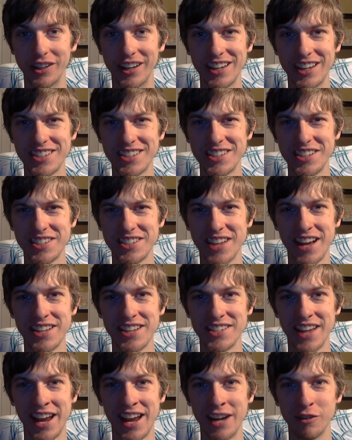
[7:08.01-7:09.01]
Guess these
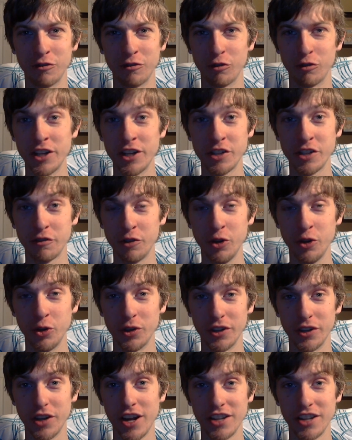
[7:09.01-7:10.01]
guys ate fresh
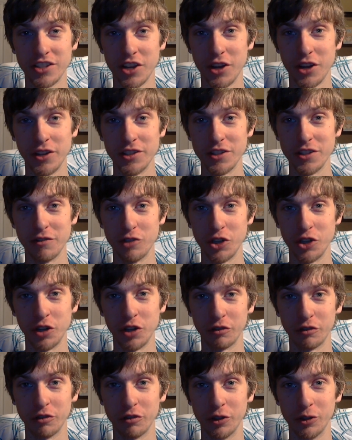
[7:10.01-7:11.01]
food and not tons of
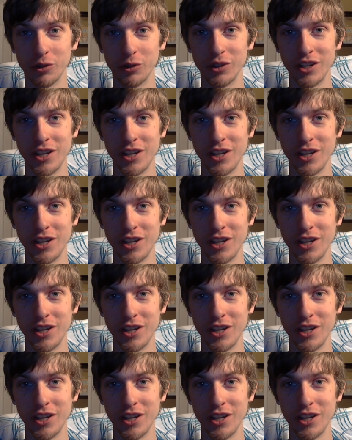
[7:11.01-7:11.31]
junk food.